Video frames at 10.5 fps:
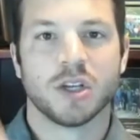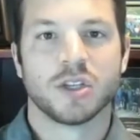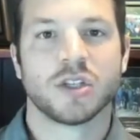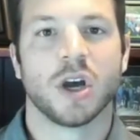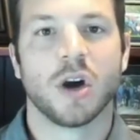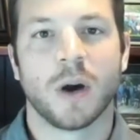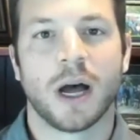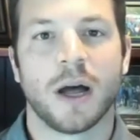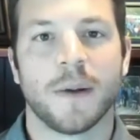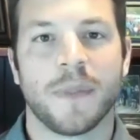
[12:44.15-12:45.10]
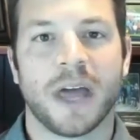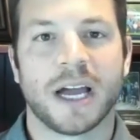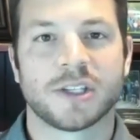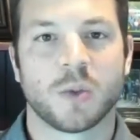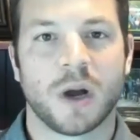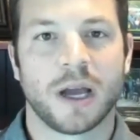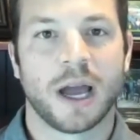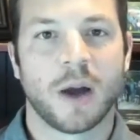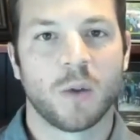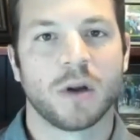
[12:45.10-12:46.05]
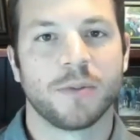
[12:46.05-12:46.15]
So that's why I
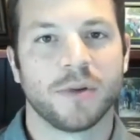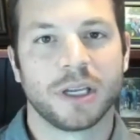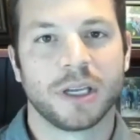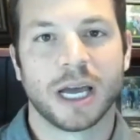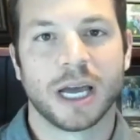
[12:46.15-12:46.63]
want to bring you on.